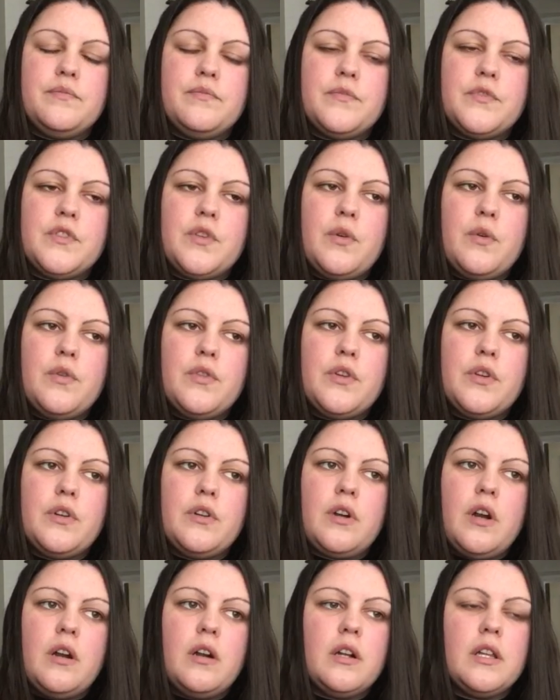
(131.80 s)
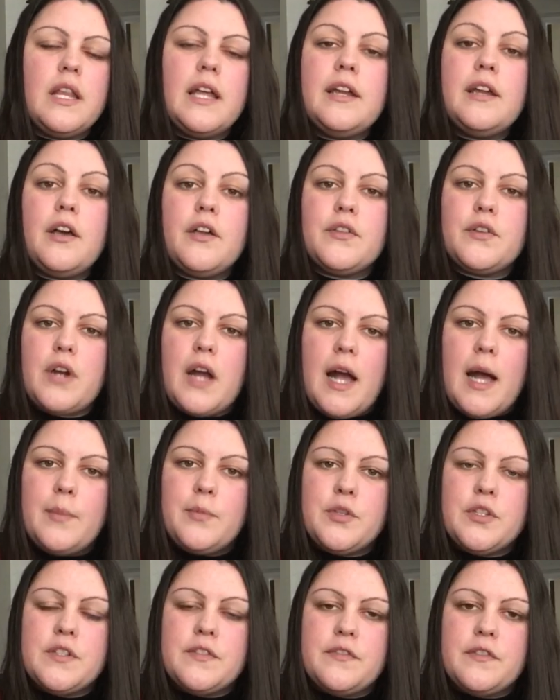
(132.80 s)
So there are a lot of other
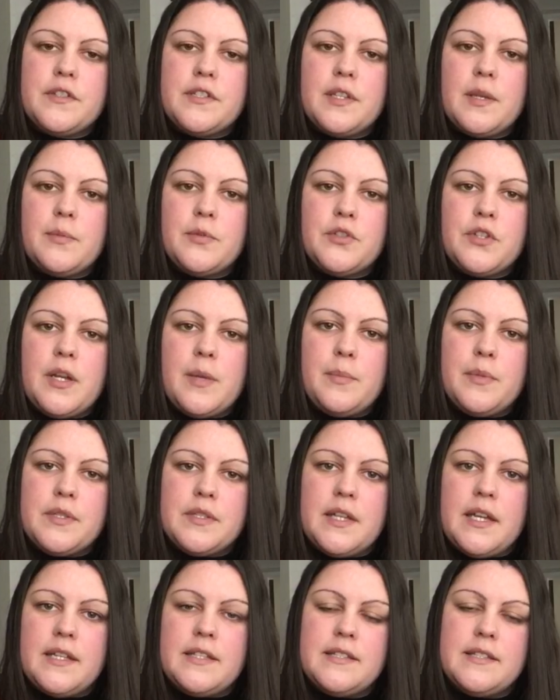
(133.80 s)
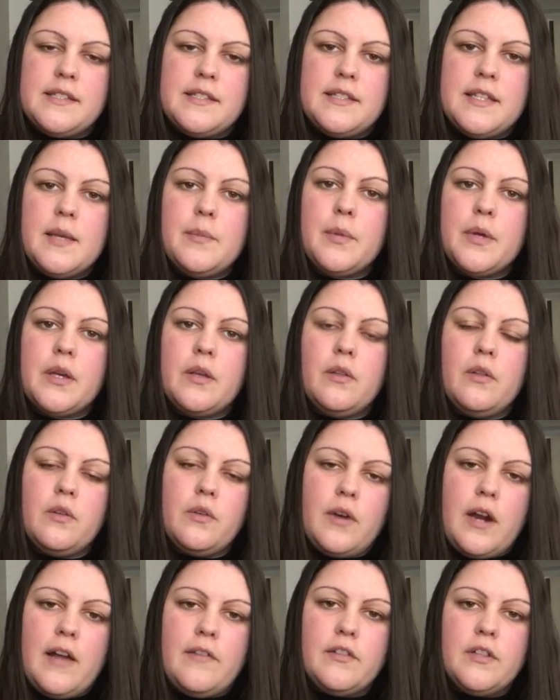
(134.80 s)
options for substrate besides the typical
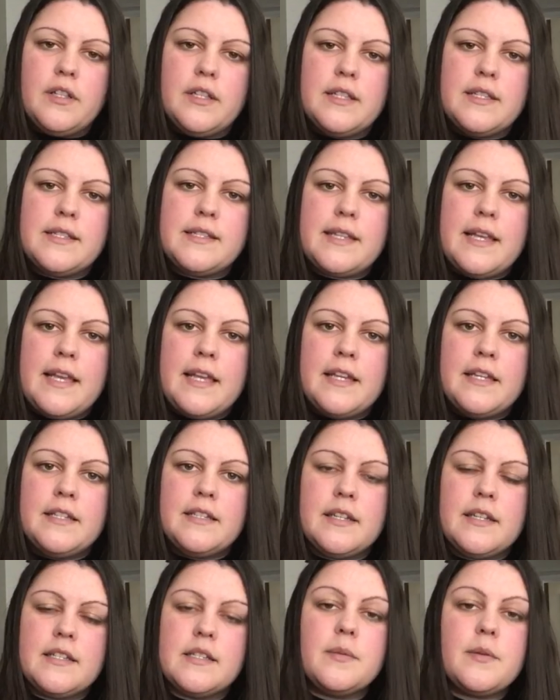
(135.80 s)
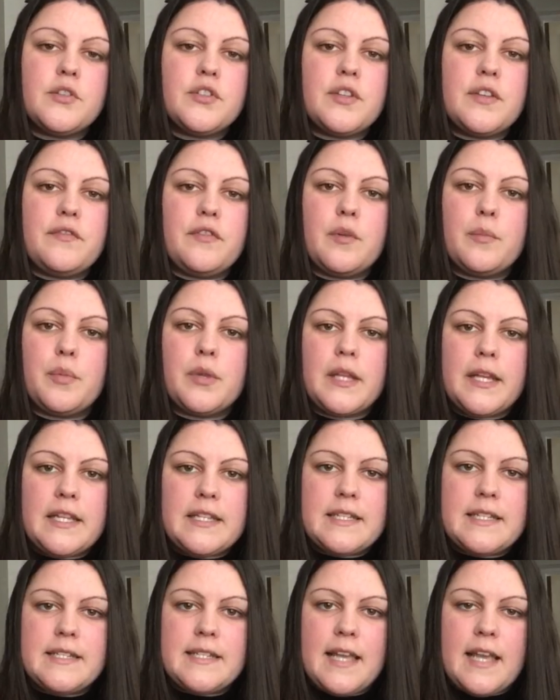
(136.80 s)
gravel and sand, especially for
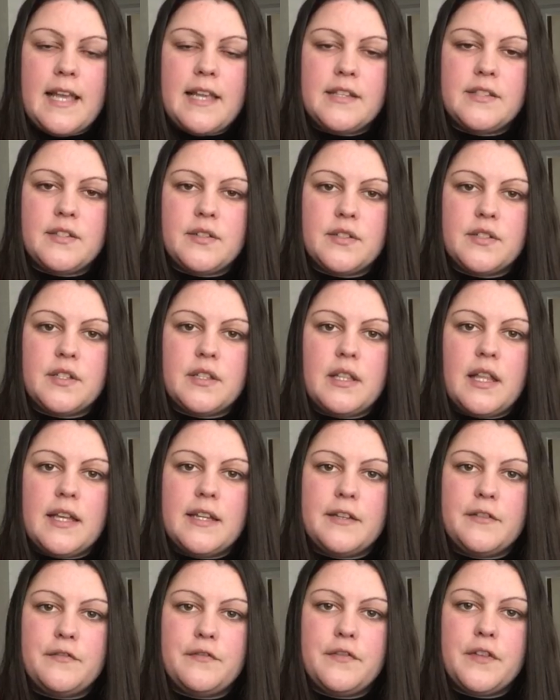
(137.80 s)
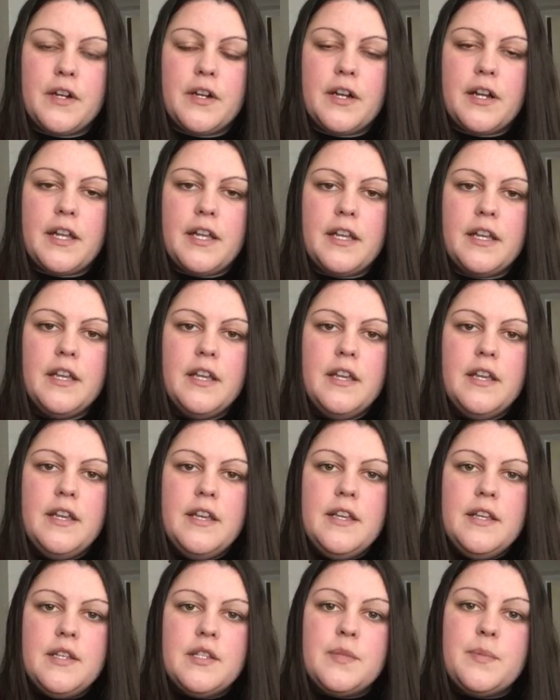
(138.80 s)
planted tanks. There's a lot of very
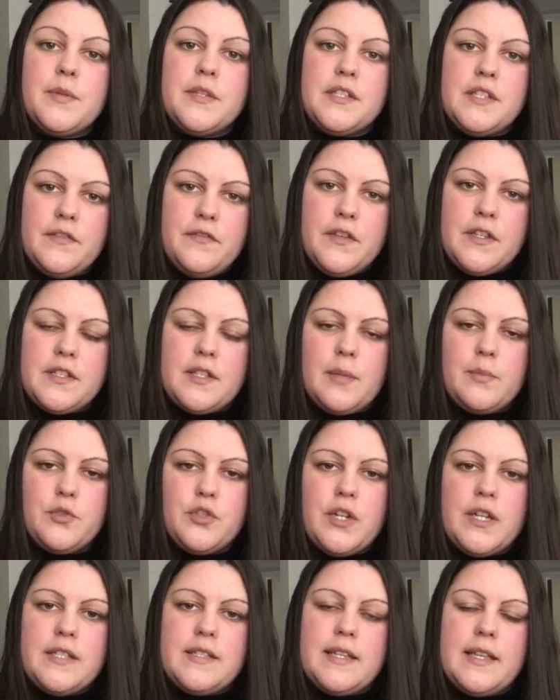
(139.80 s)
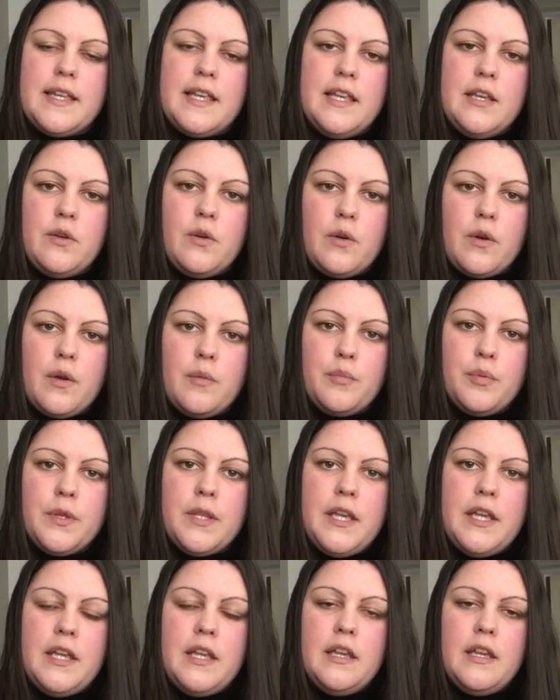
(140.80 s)
specific substrates like
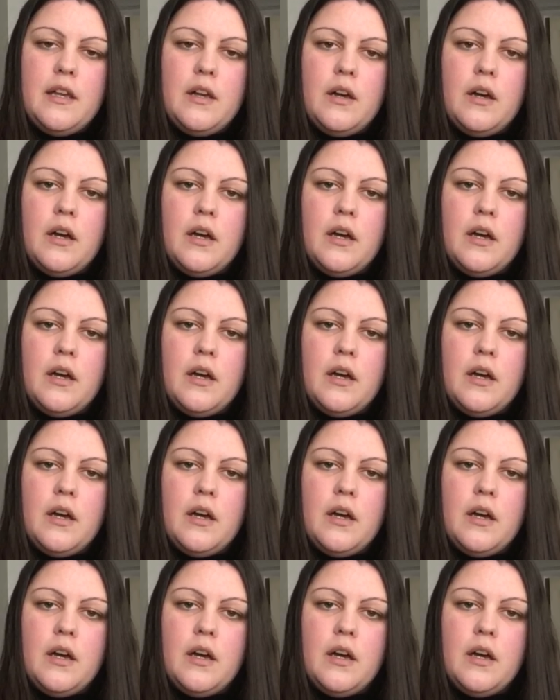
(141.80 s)
Eco-Complete,